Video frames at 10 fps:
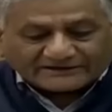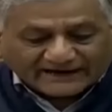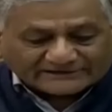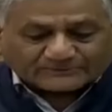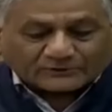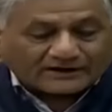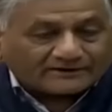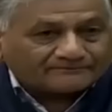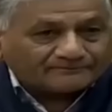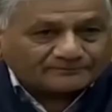diaspora.
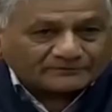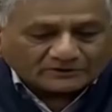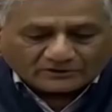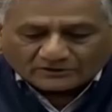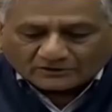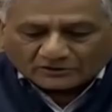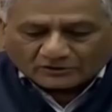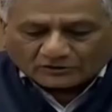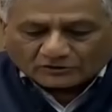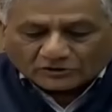
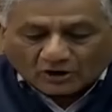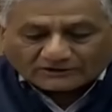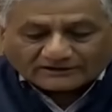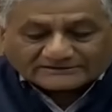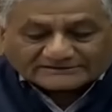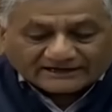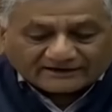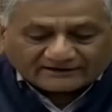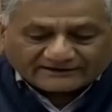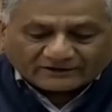Not a
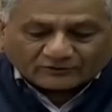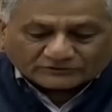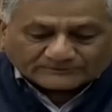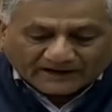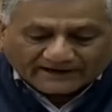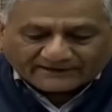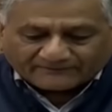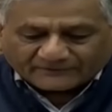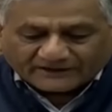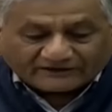single day goes by
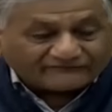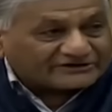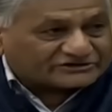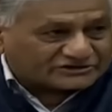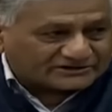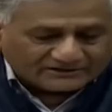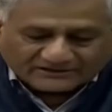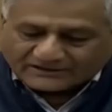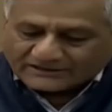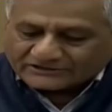in which
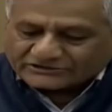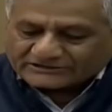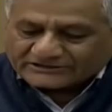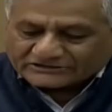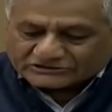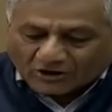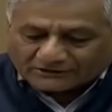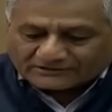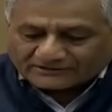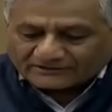she does
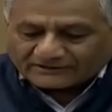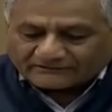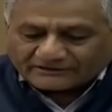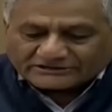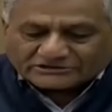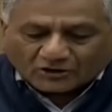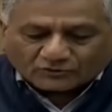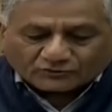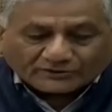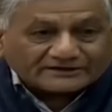not reach
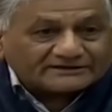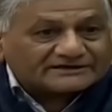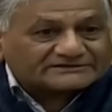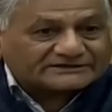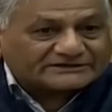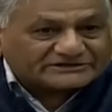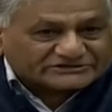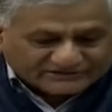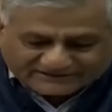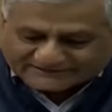out to Indians in
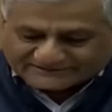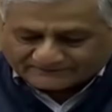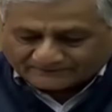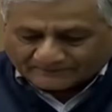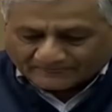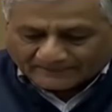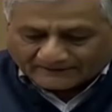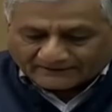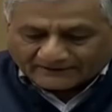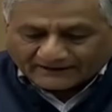distress
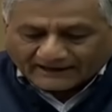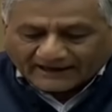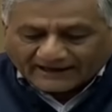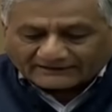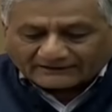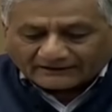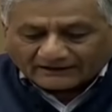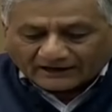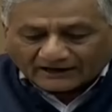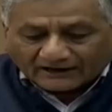and
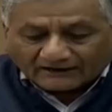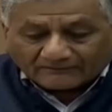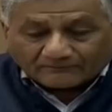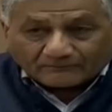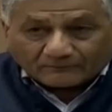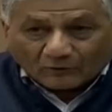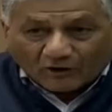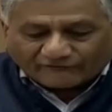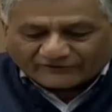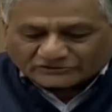
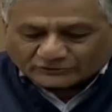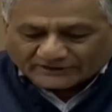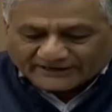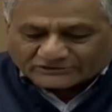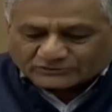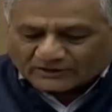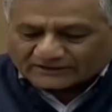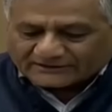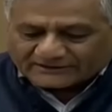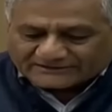offer solace to
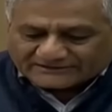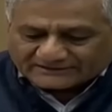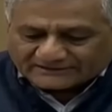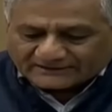others